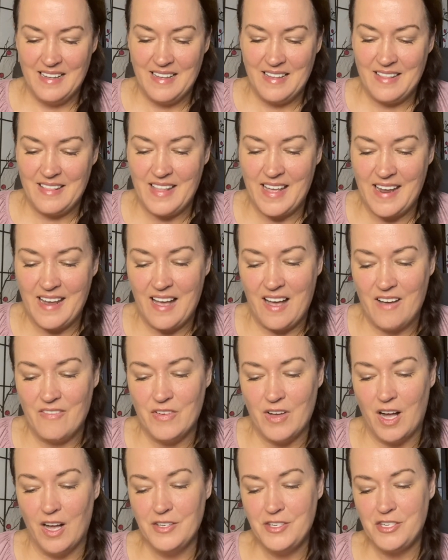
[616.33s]
They have
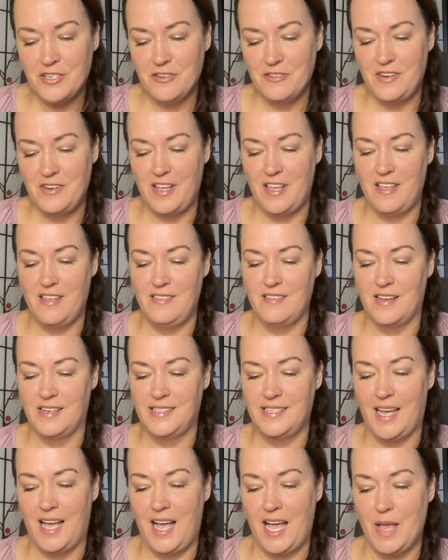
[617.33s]
ushered in a
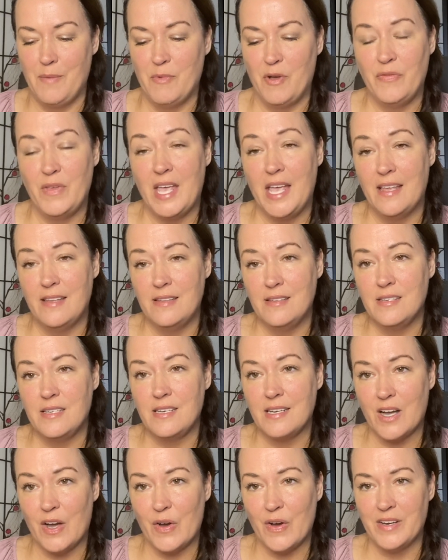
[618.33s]
time of
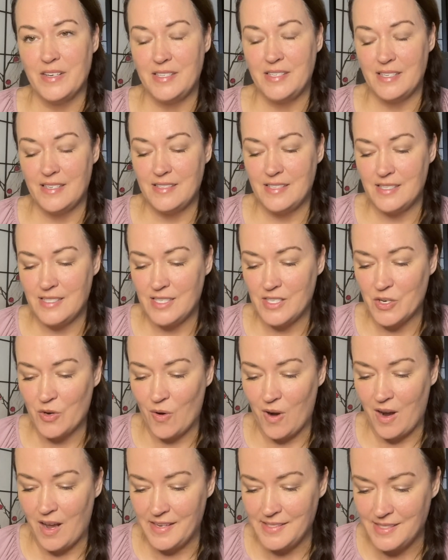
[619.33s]
ending our identity
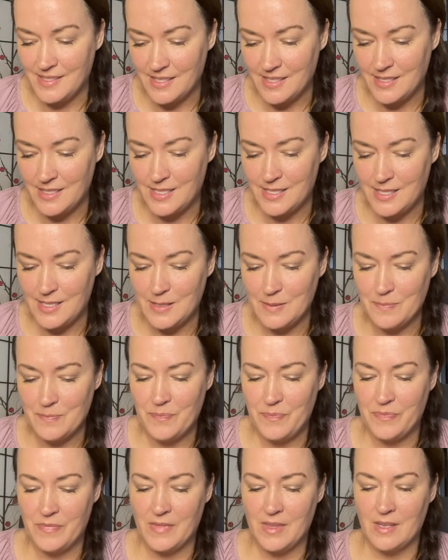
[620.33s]
crisis.
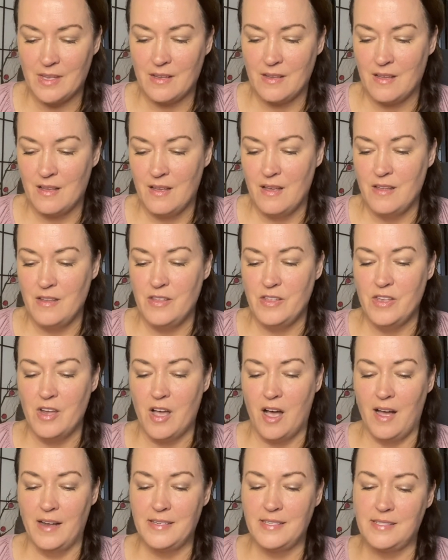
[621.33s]

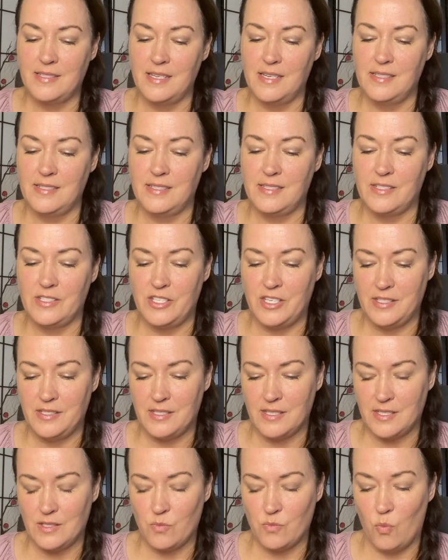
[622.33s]
Not since
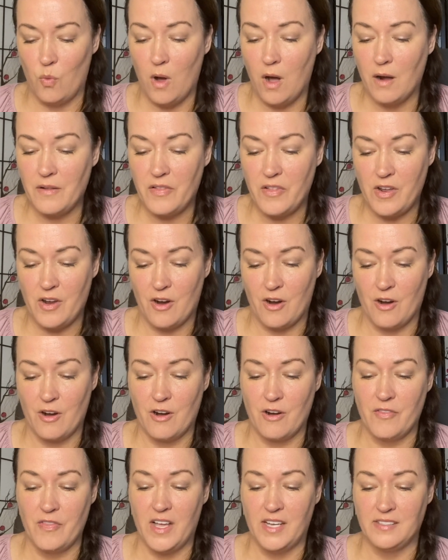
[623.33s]
Jesus walked the
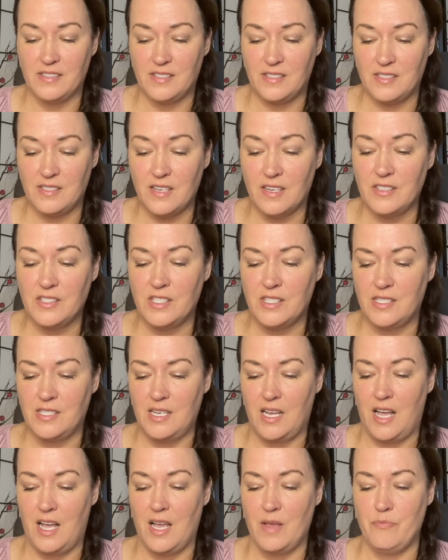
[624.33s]
earth has such a
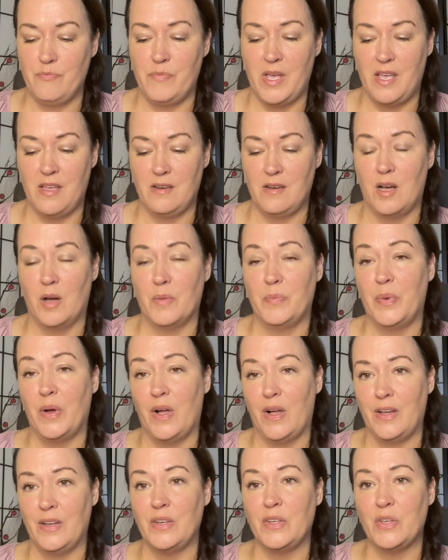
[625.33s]
time been
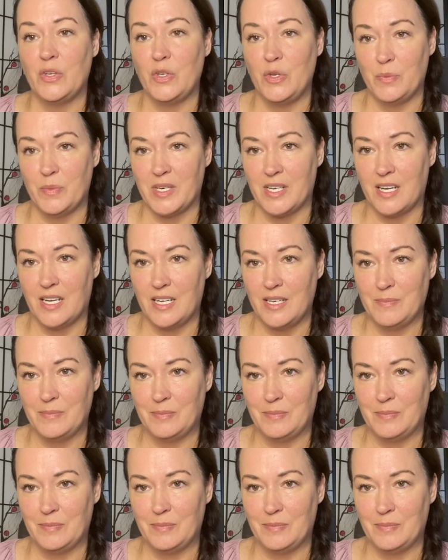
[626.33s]
upon humankind.